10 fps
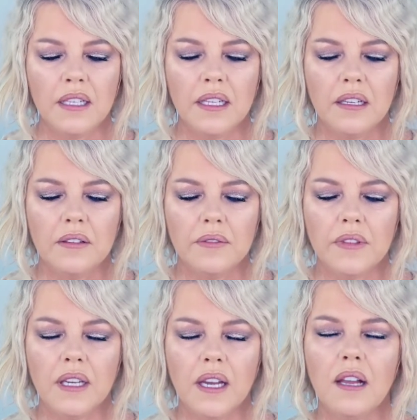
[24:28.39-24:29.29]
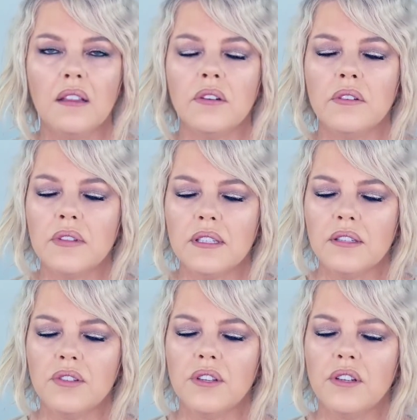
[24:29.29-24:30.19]
Now the colour on this
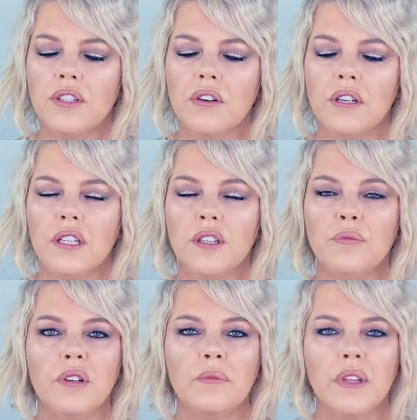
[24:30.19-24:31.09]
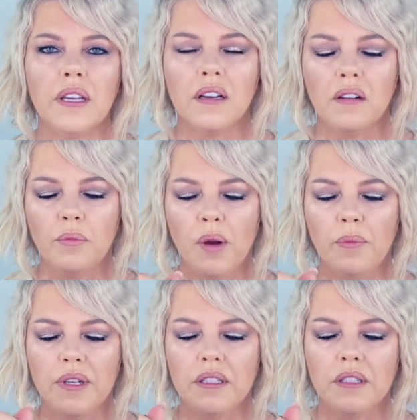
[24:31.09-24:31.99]
is so tiny at the bottom there, I'll
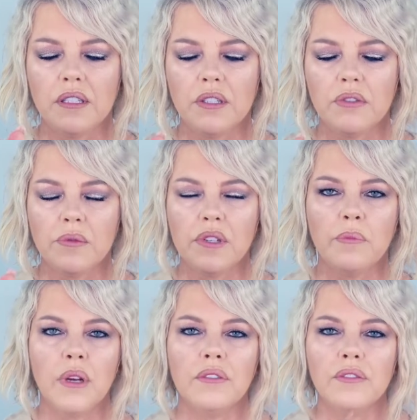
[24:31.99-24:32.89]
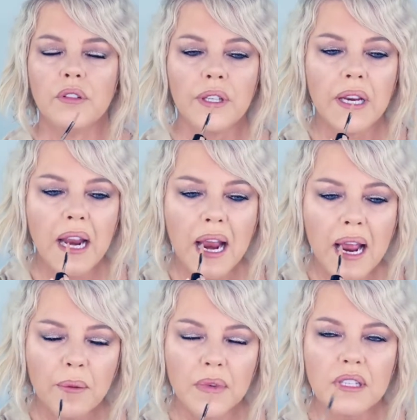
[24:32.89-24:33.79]
pop it in the description bar for you,
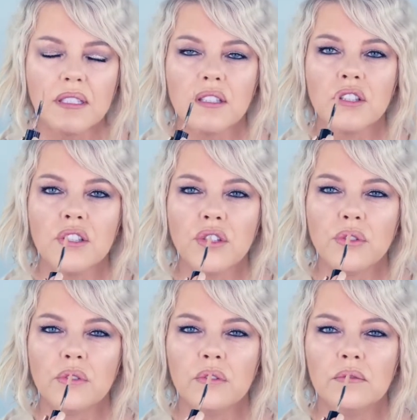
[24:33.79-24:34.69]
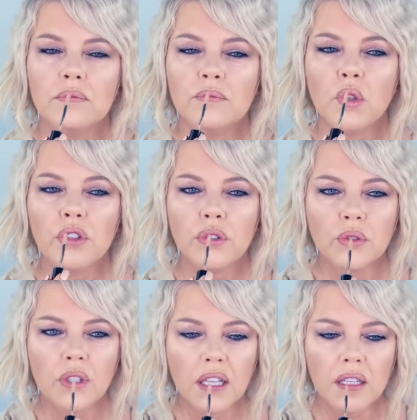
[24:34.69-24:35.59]
but it's a neutral, more
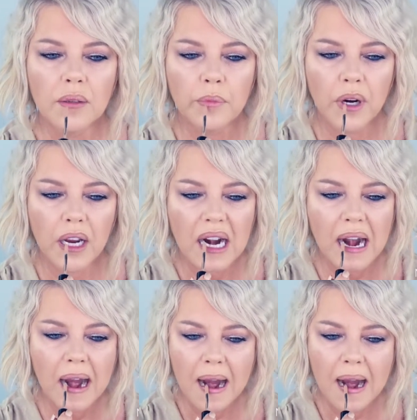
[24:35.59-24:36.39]
cool colour brown